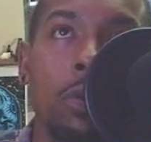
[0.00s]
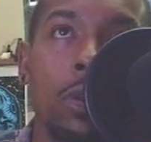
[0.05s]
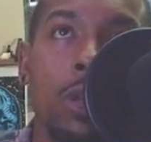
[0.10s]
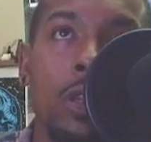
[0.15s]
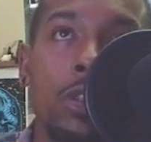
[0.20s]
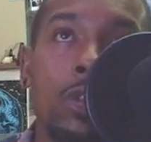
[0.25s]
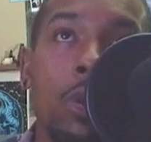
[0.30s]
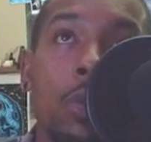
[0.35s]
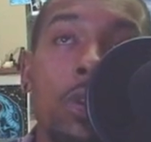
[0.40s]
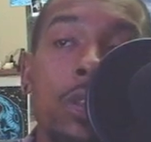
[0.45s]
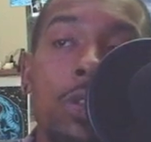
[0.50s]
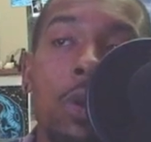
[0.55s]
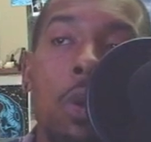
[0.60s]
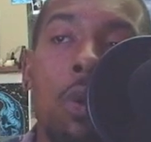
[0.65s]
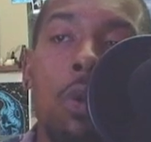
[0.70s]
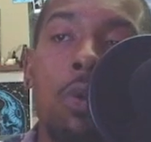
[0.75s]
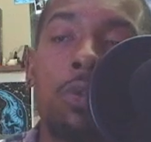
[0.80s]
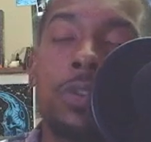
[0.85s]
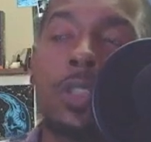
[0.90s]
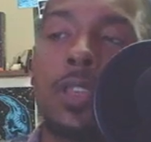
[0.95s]
So it's a
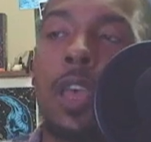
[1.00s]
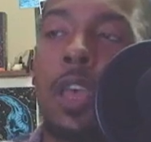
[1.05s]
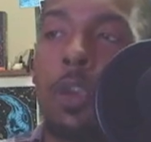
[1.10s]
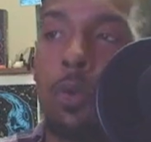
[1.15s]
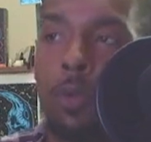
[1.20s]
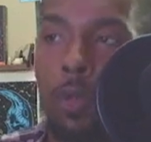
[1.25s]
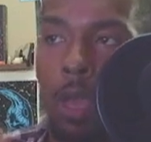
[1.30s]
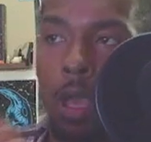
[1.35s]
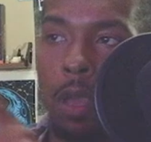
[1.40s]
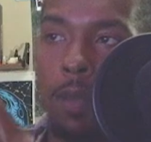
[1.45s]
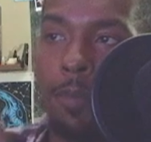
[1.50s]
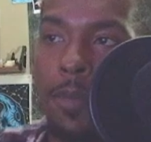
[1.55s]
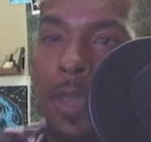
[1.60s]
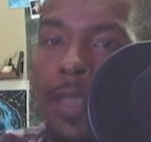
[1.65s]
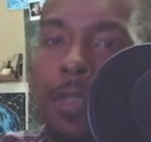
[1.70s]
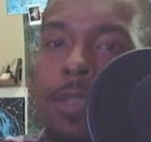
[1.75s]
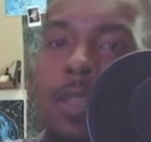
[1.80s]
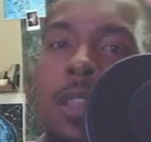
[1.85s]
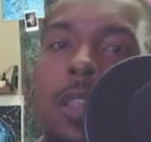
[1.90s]
whole cycle that basically